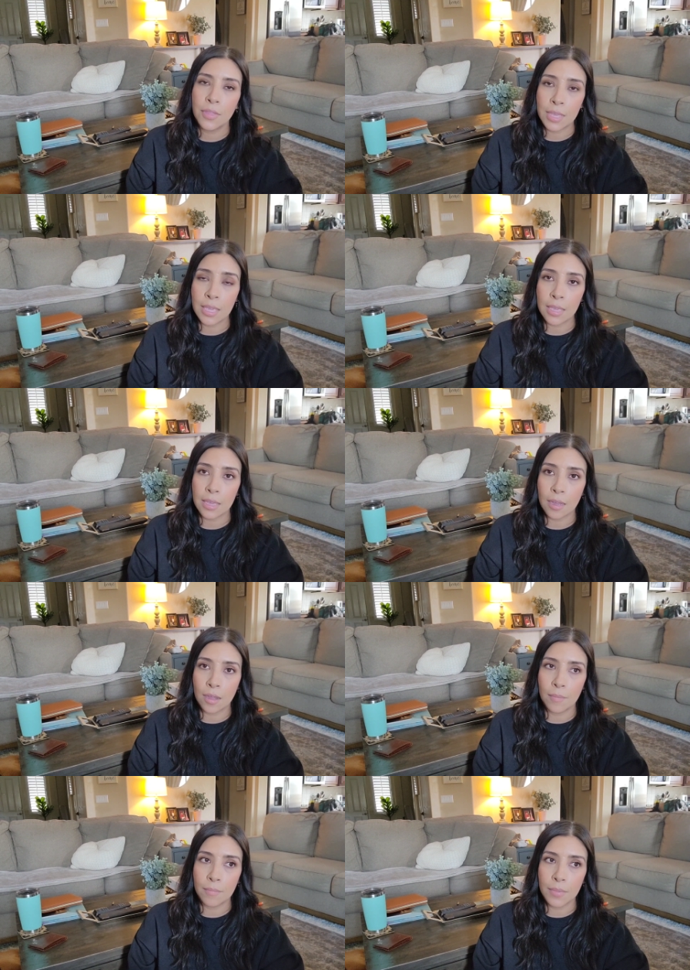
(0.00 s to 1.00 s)
the,
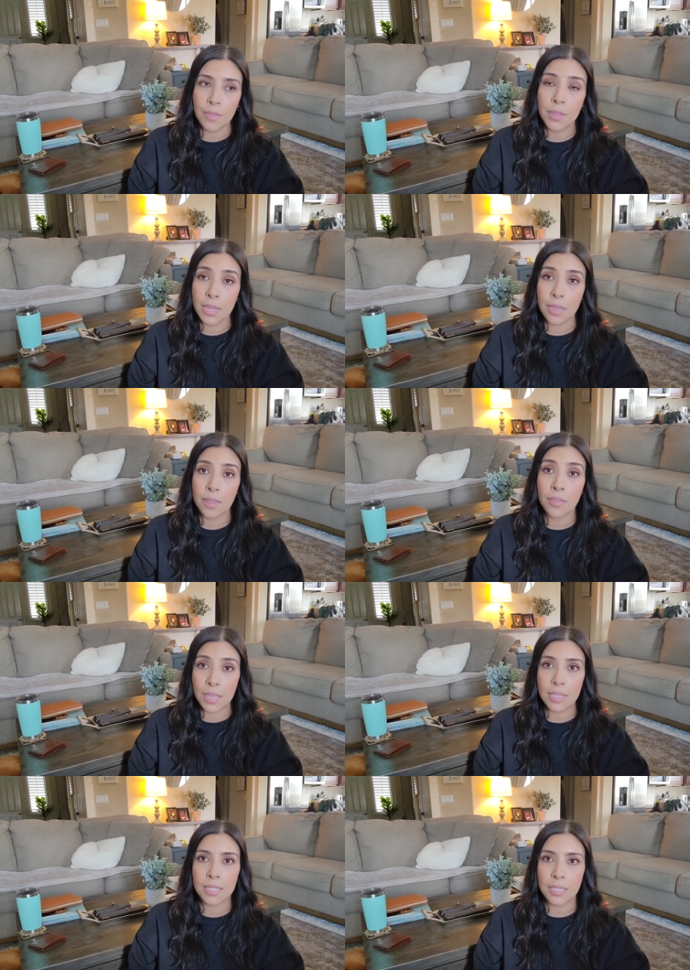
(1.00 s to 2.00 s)
um, the,
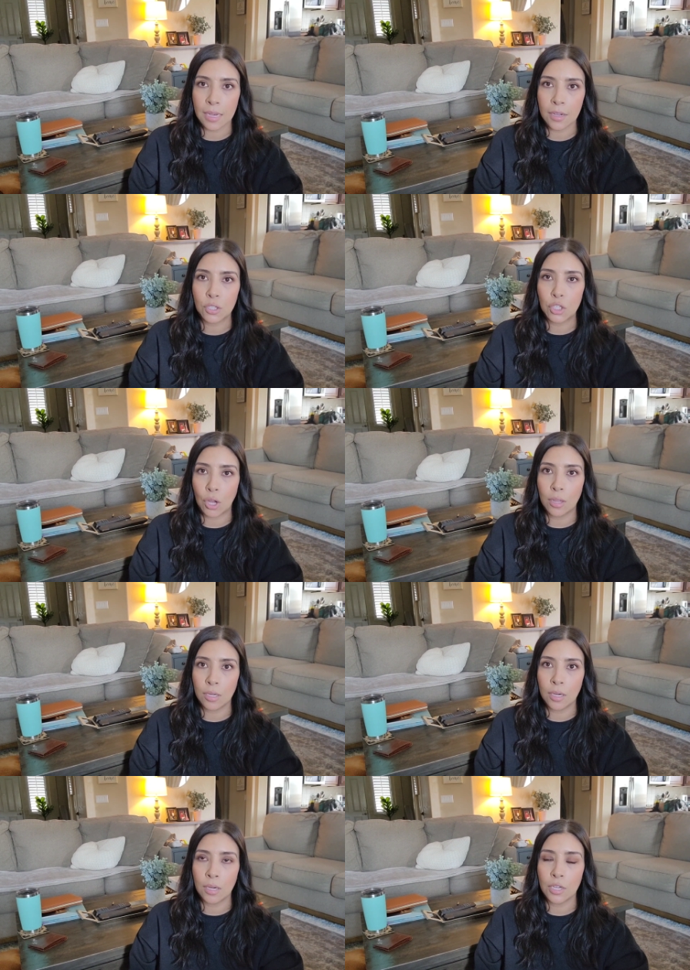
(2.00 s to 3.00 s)
the aesthetic
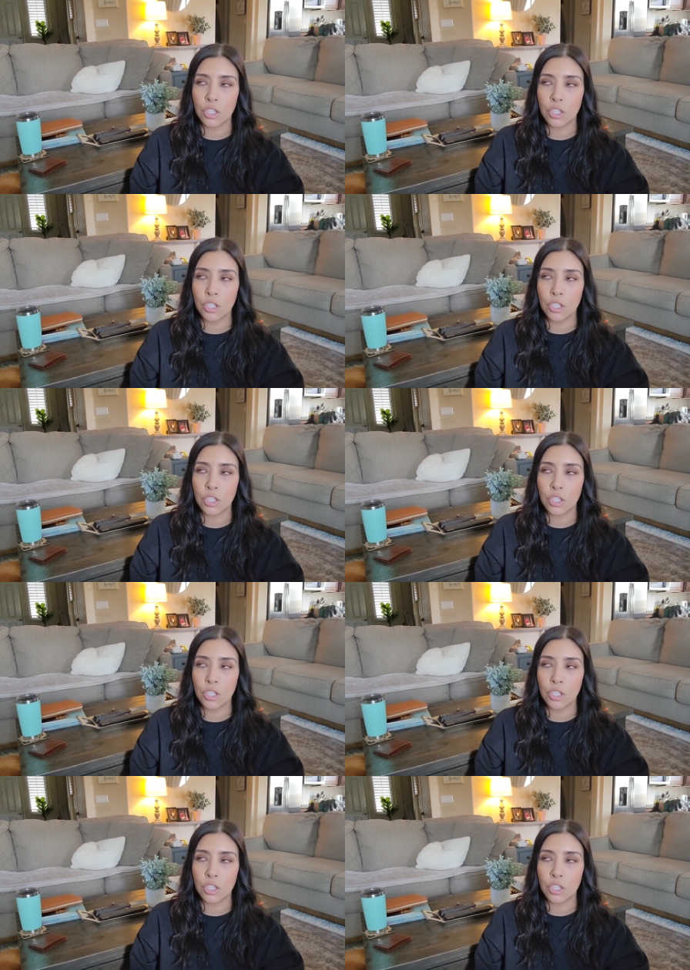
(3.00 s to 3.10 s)
dollar.